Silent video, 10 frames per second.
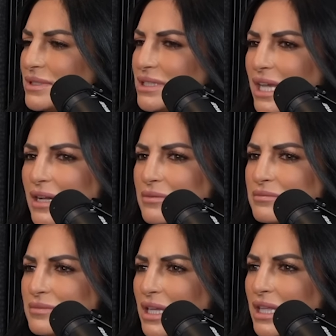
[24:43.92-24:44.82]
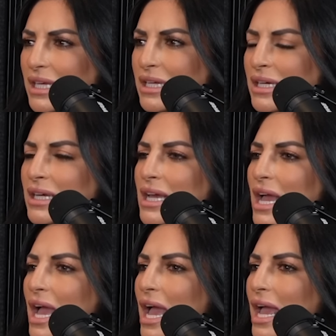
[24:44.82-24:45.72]
Tatum, I think.
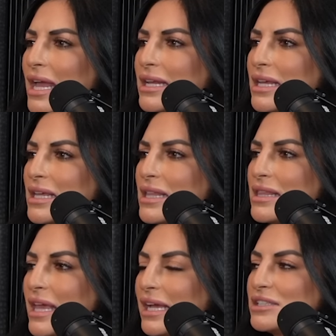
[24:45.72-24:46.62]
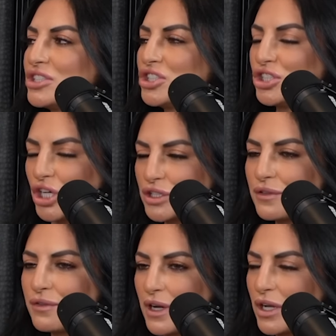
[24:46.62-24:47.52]
And they had such
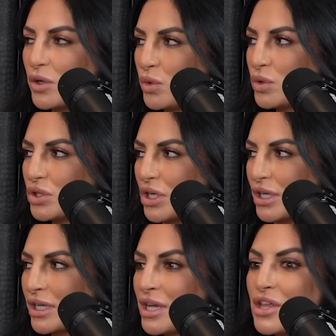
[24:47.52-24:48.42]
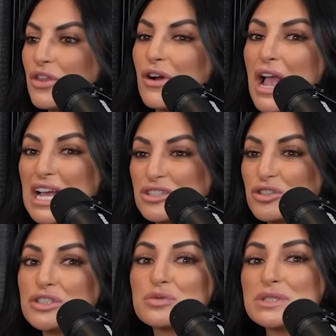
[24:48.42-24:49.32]
a fucking cool look. Their
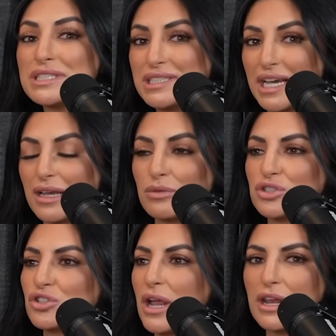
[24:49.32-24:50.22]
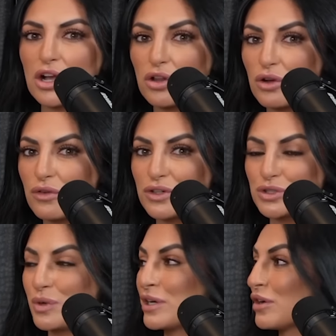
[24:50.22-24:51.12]
entrance was sick. It was trending all over
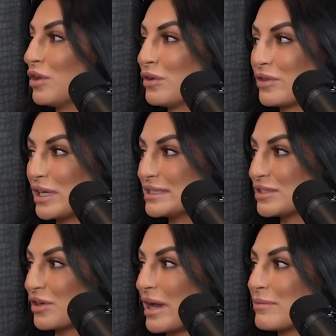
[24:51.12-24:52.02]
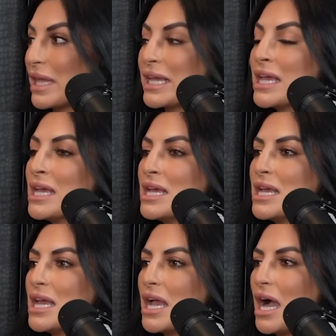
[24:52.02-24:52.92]
Twitter, all over Instagram. Like
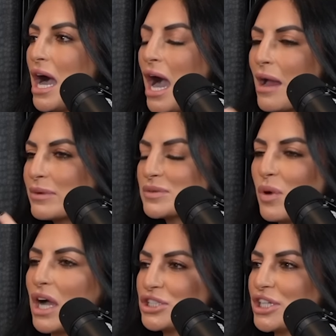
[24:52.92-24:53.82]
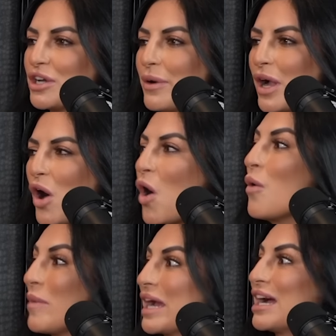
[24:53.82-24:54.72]
I was watching going,
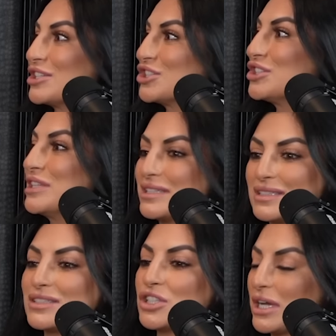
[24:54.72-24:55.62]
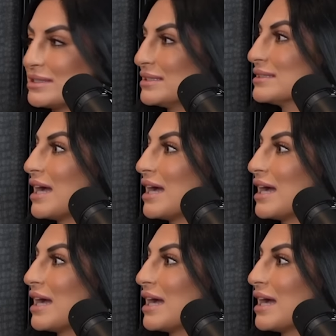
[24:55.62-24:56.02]
oh my God, this is Shotzi's